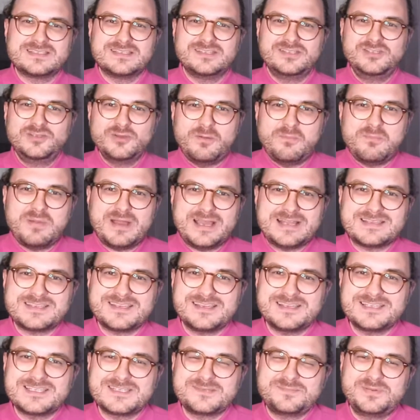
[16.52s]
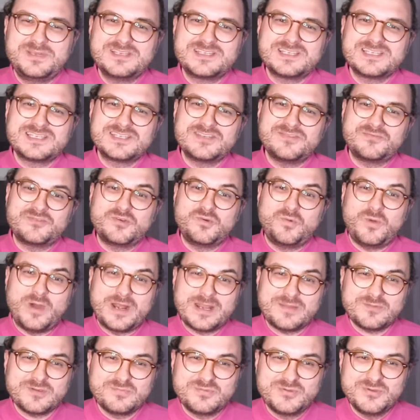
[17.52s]
your bite-sized pieces of
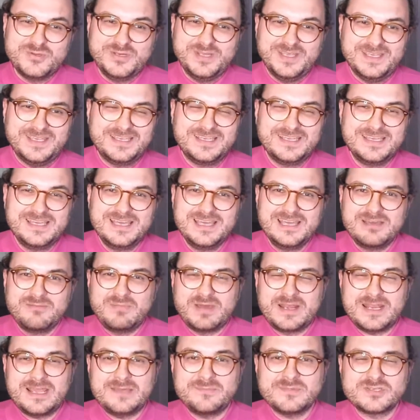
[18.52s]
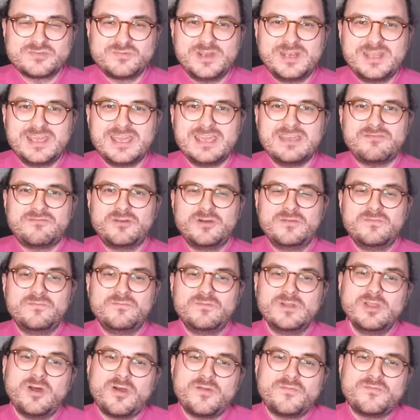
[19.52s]
quantum computing. My name is Rene from
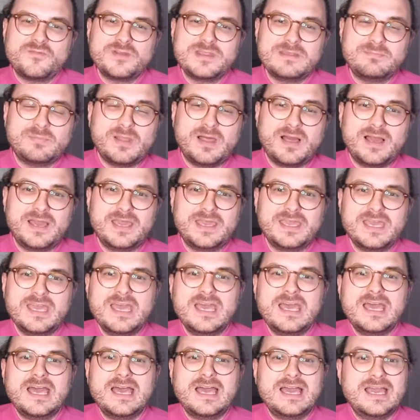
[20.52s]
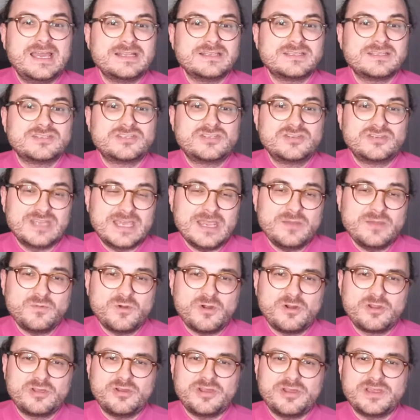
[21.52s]
Valorem Reply, and today
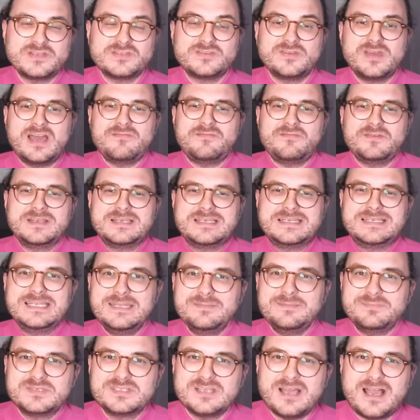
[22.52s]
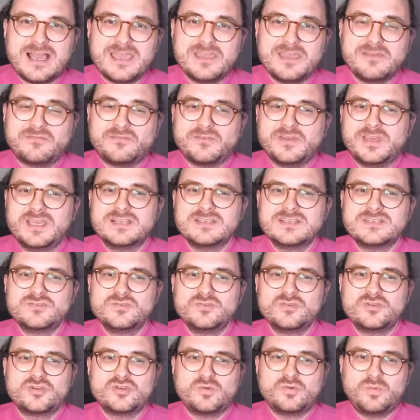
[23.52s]
we're going to have a deep dive
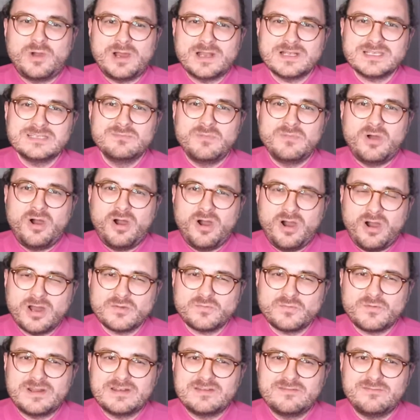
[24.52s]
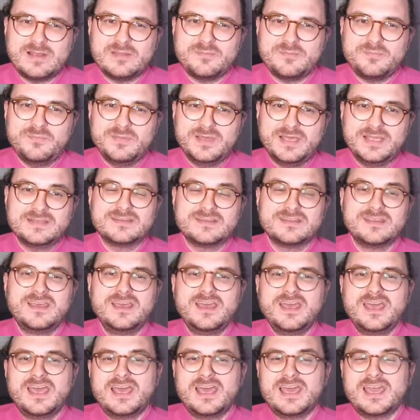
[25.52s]
into quantum hardware development.
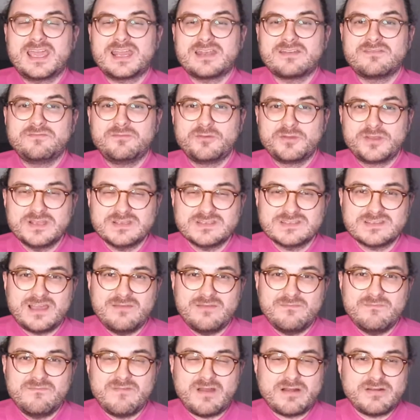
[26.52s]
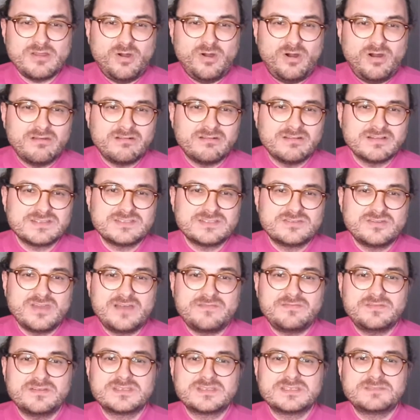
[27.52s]
And for this, I'm very honored to
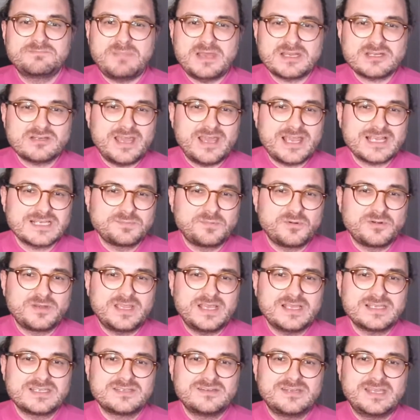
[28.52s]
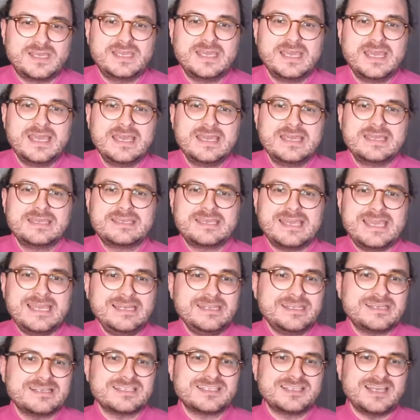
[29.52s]
have a special expert guest today,
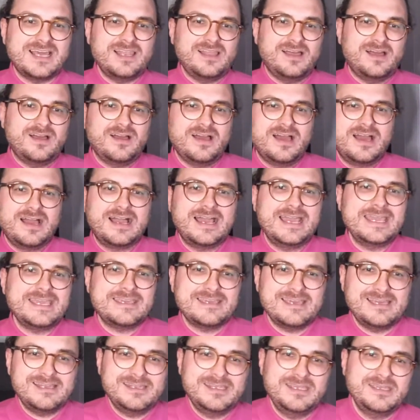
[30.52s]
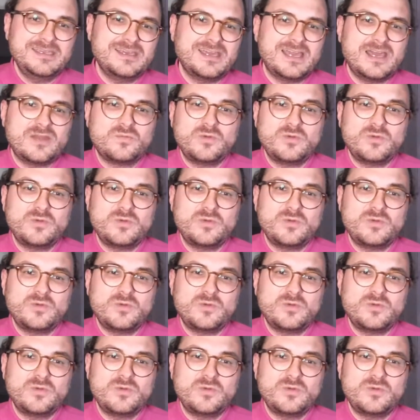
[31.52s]
Kayleigh Cassela. Hi, Kayleigh, and